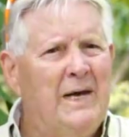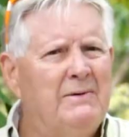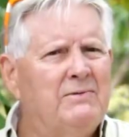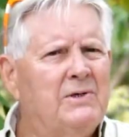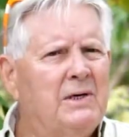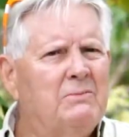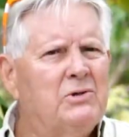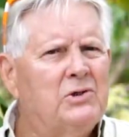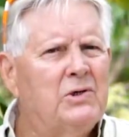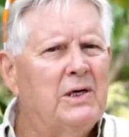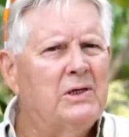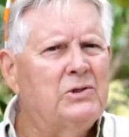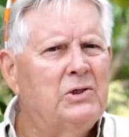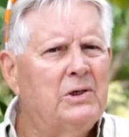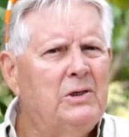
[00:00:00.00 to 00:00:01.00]
have some
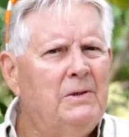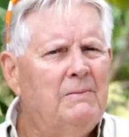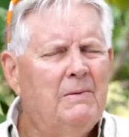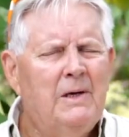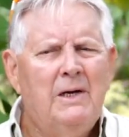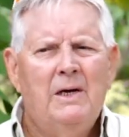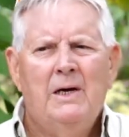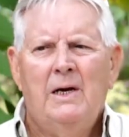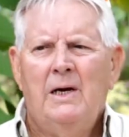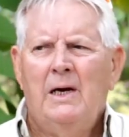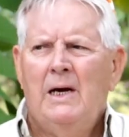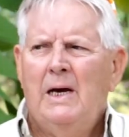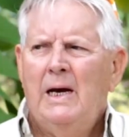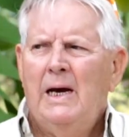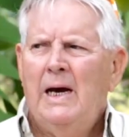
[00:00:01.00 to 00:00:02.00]
structure.
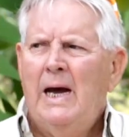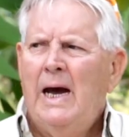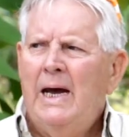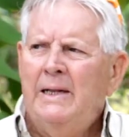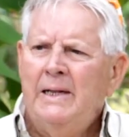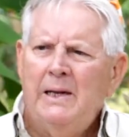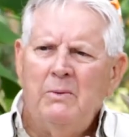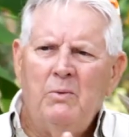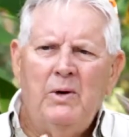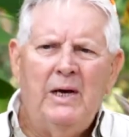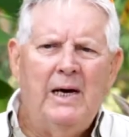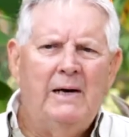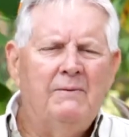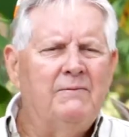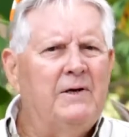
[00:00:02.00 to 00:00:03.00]
And then we
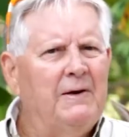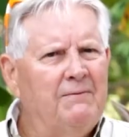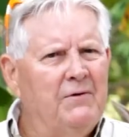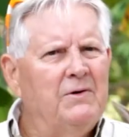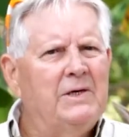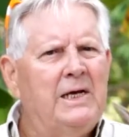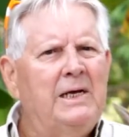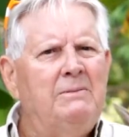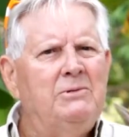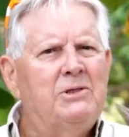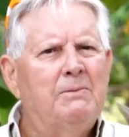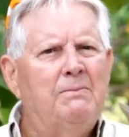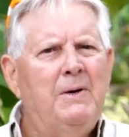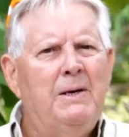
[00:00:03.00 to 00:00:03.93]
have different teams of